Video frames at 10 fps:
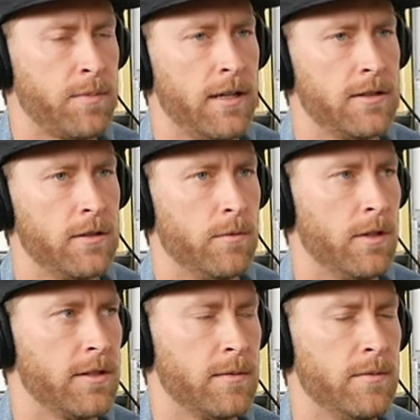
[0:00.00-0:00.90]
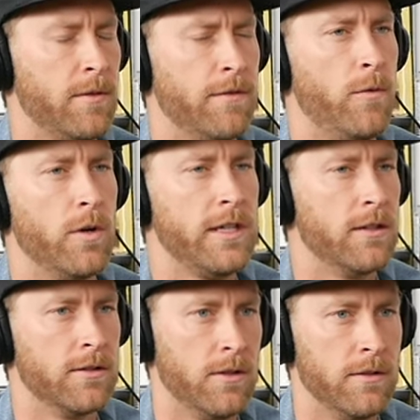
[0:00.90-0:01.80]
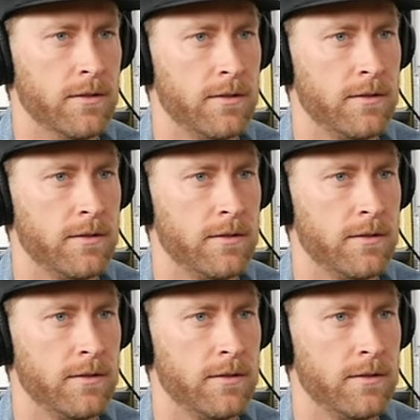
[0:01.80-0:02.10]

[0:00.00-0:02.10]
players in the world. Some of them are forty years old.